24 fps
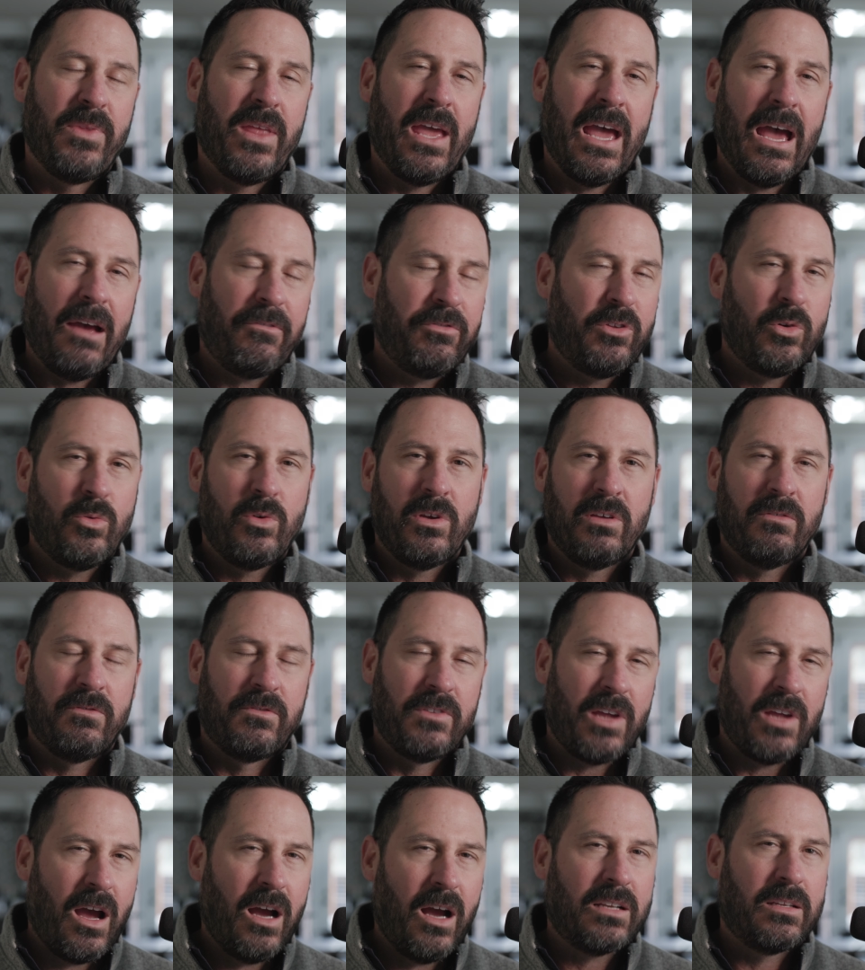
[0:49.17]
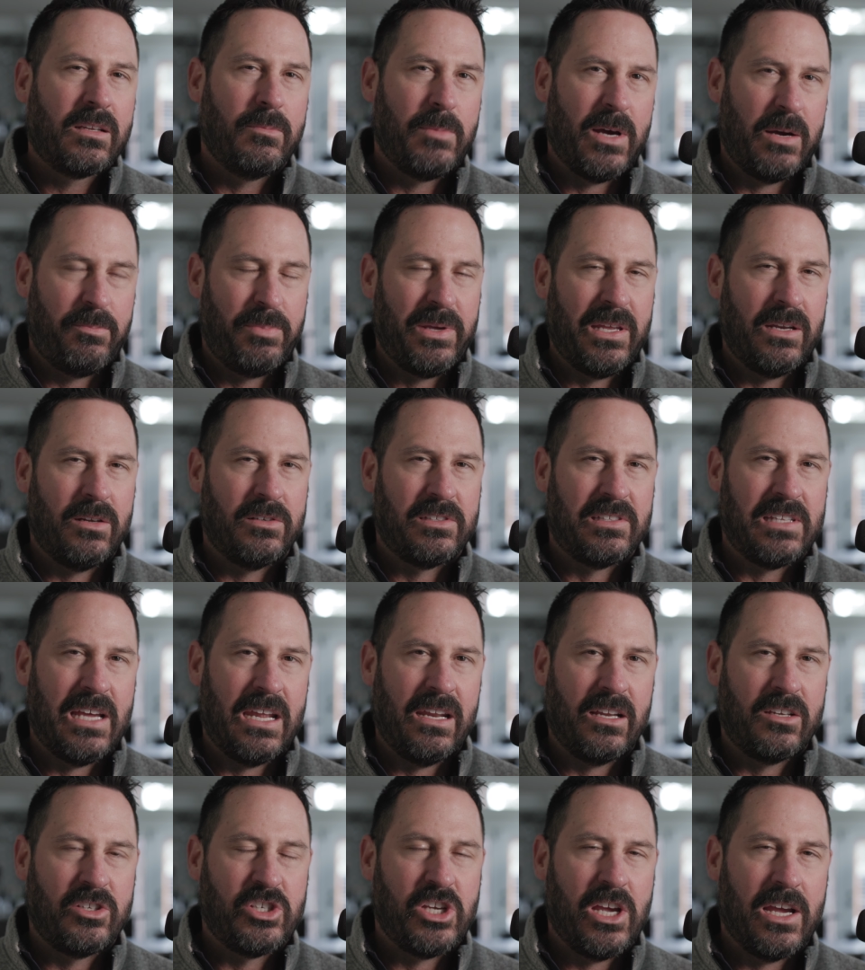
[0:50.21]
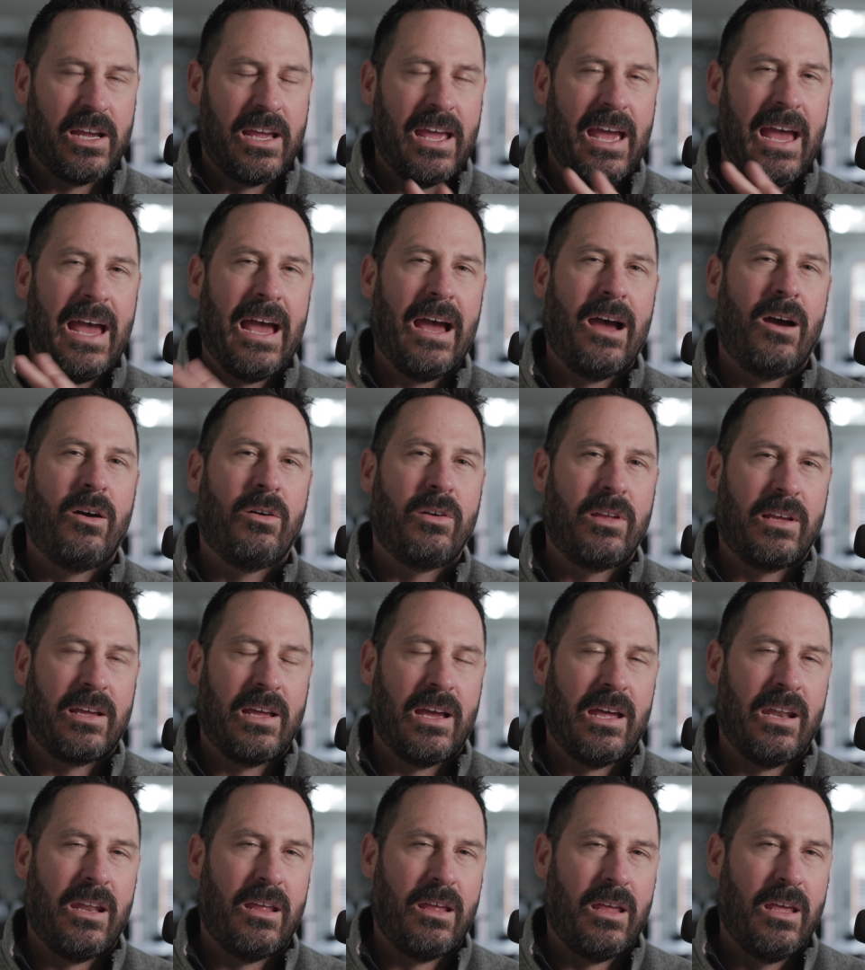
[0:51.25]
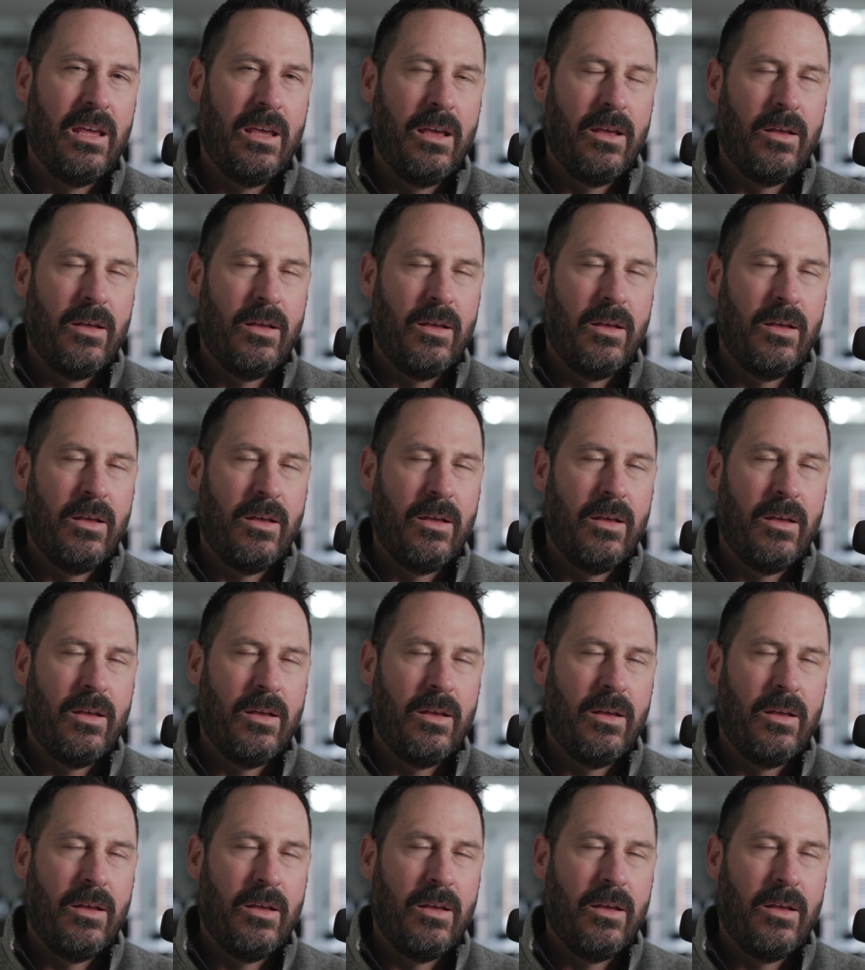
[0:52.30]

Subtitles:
after we've talked about Pitot-Static check, how to kind of